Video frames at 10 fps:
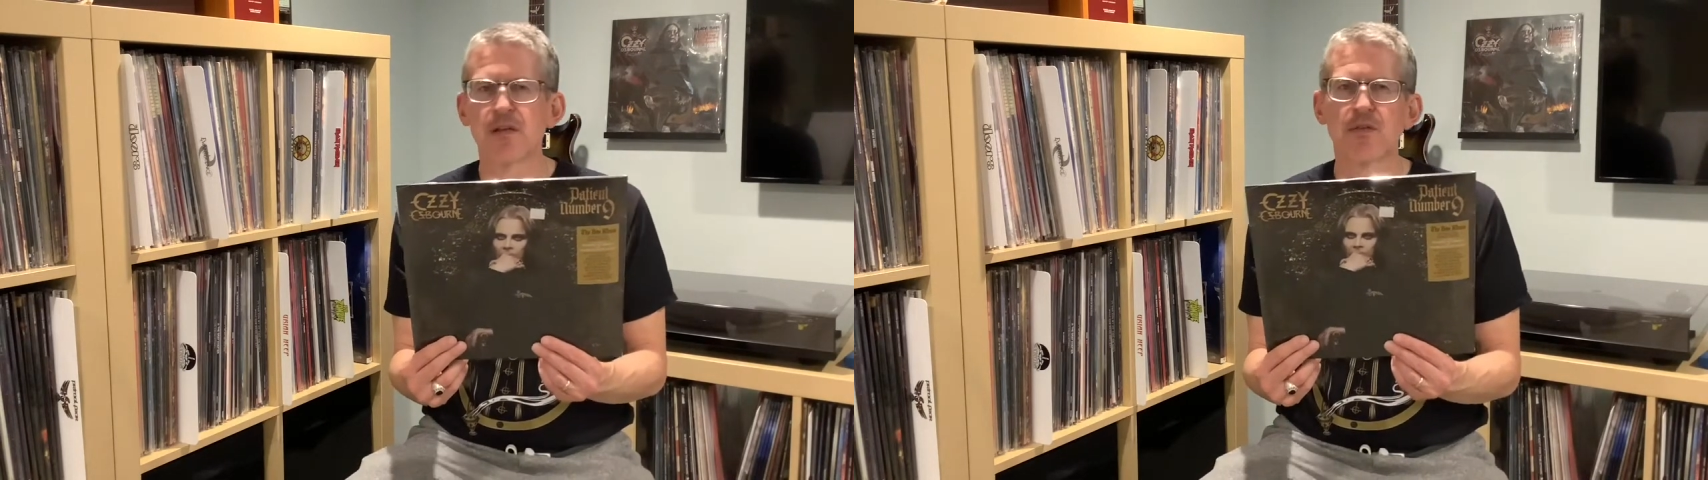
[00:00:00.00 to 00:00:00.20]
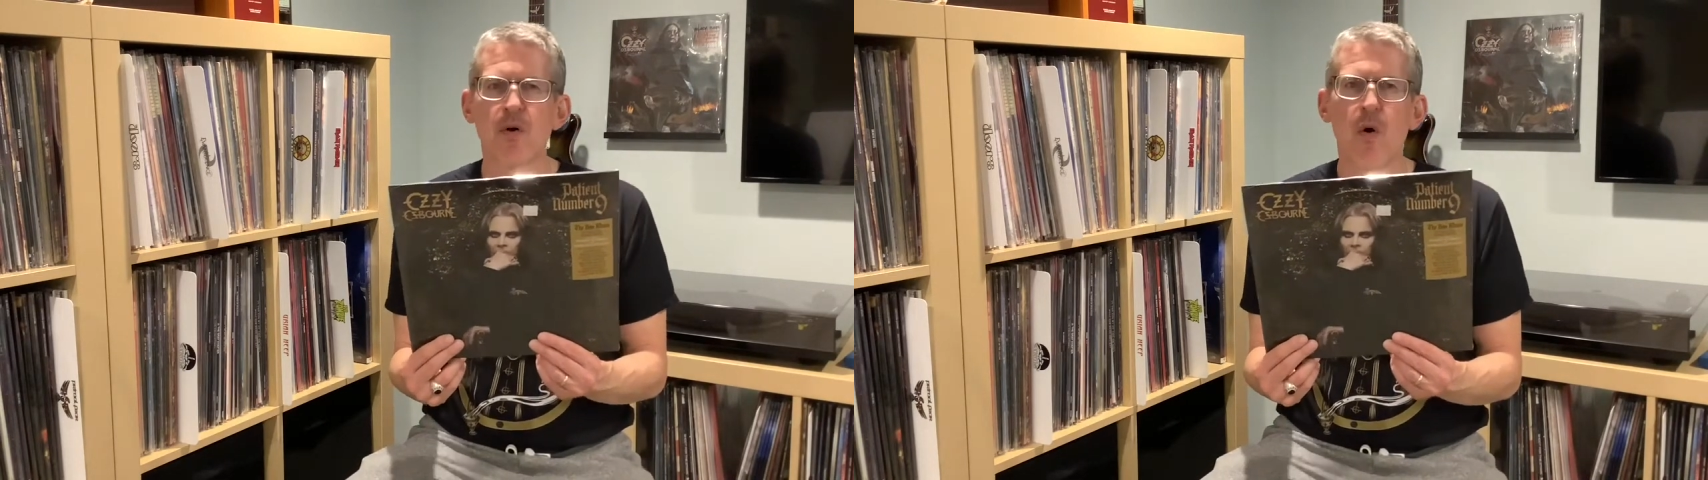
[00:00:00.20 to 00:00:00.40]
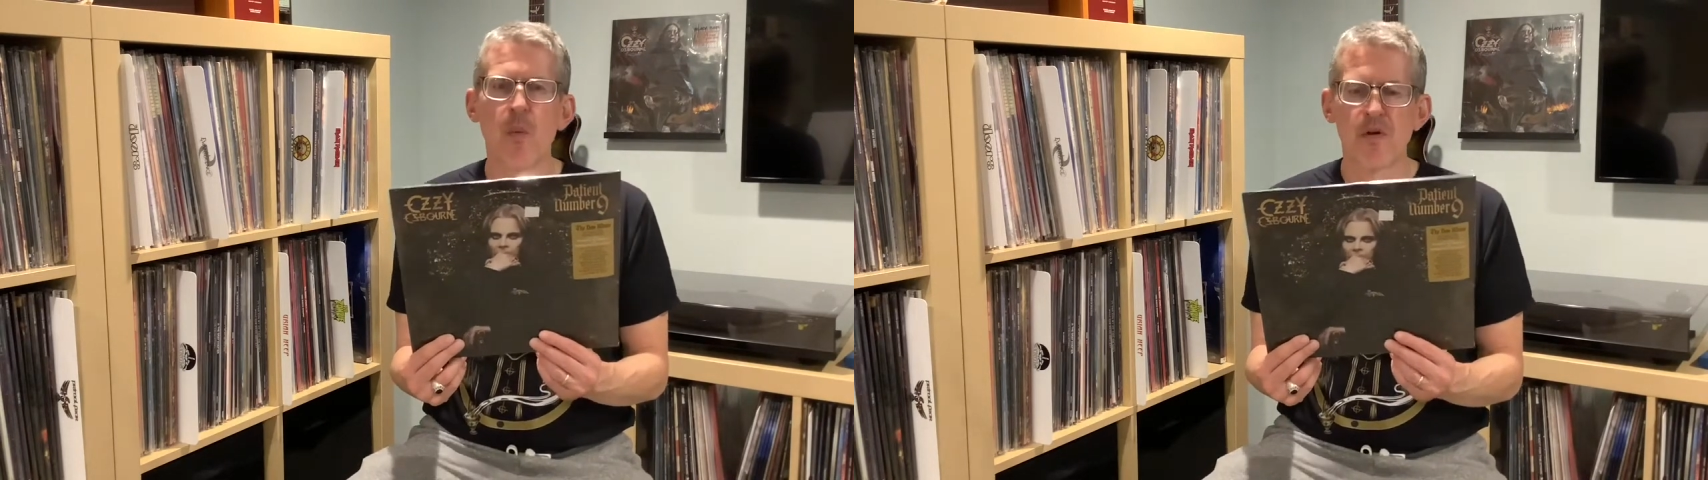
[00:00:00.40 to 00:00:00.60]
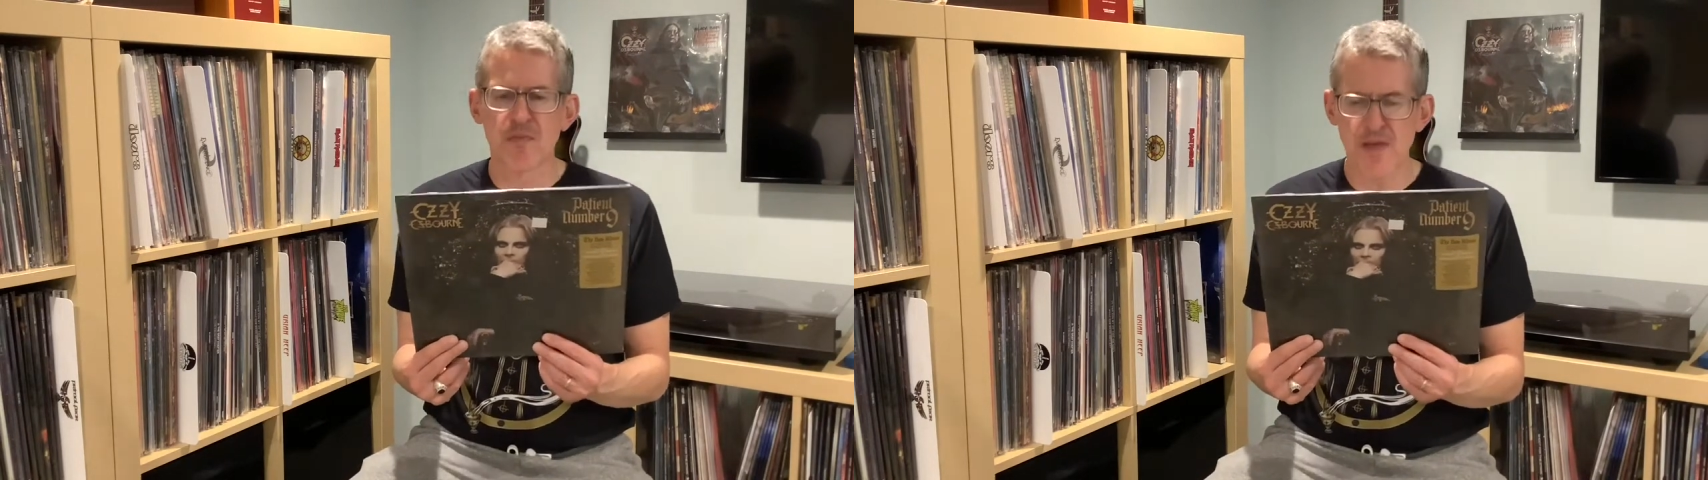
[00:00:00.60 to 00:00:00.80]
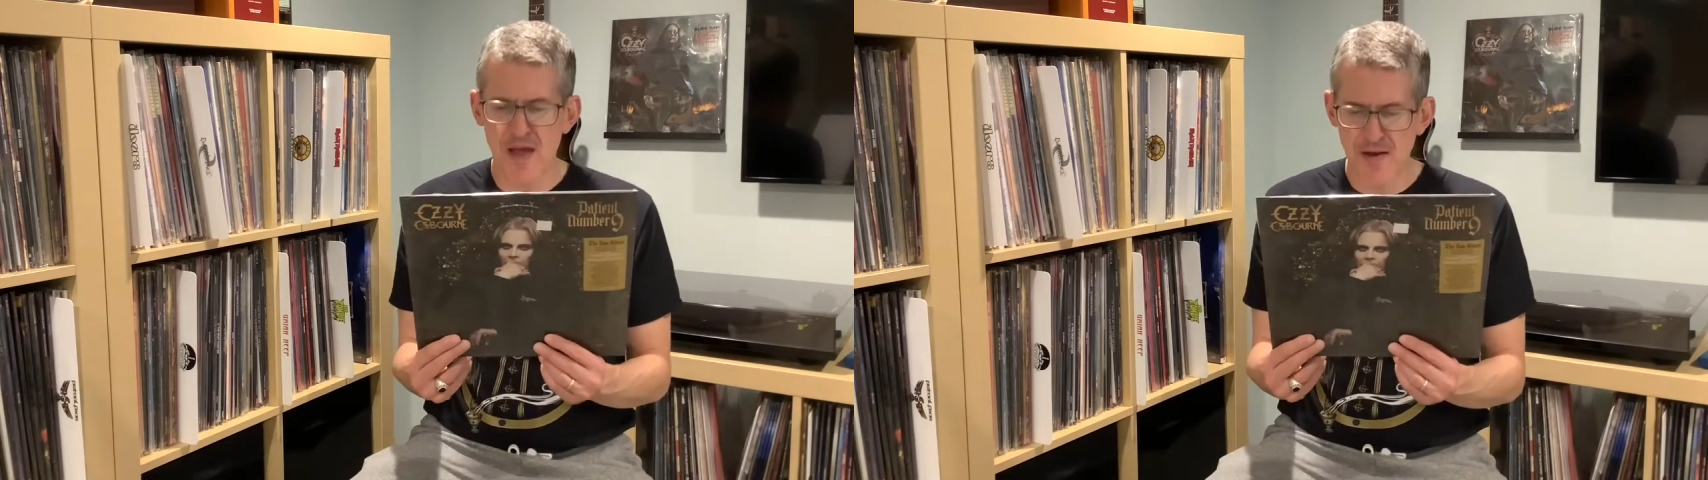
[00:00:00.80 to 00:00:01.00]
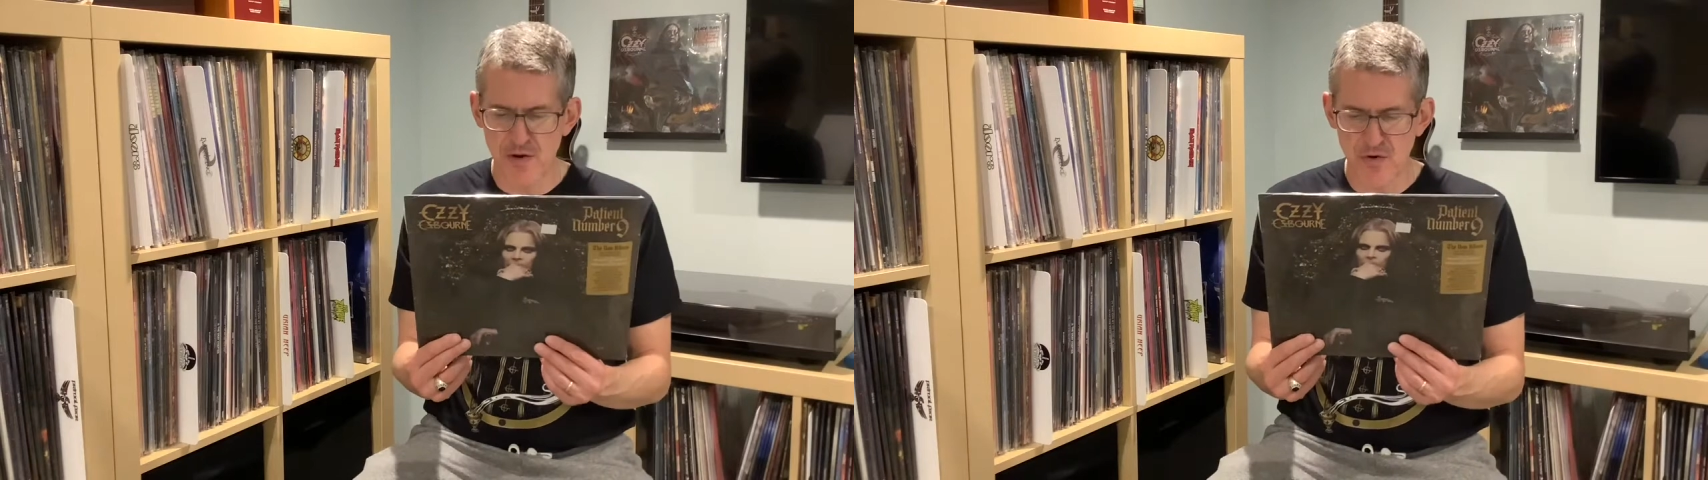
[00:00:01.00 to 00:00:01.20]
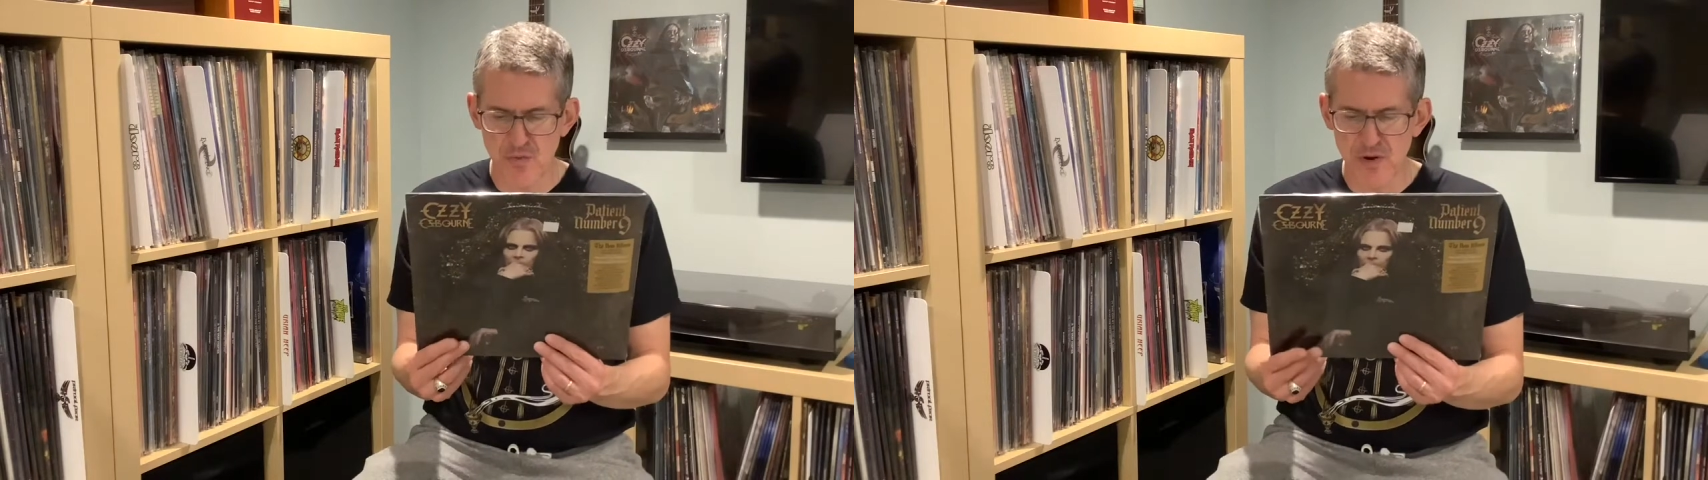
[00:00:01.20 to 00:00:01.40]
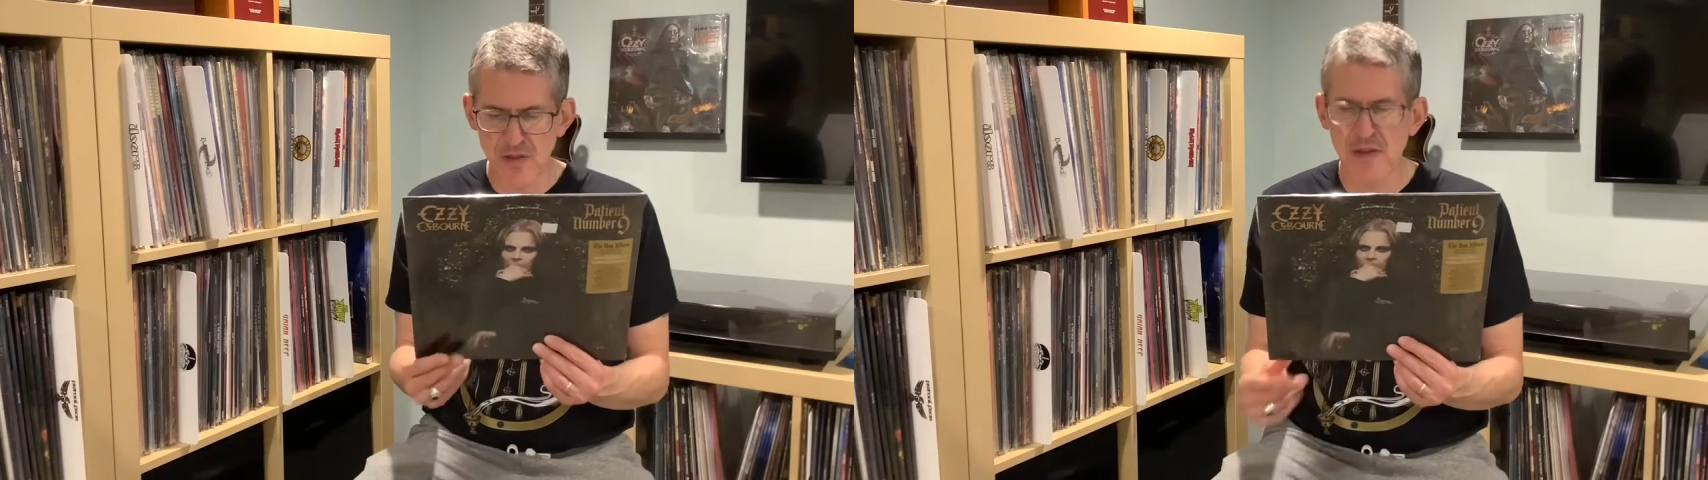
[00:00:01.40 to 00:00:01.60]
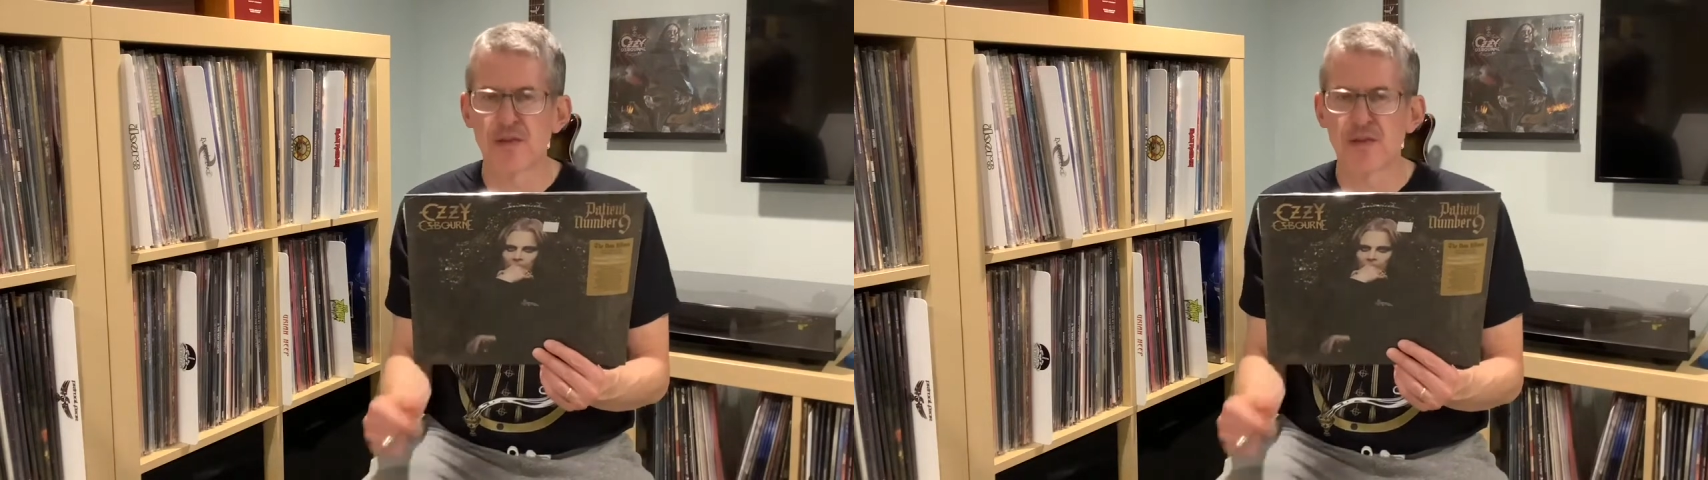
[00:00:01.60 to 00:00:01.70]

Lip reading: home with me on here really.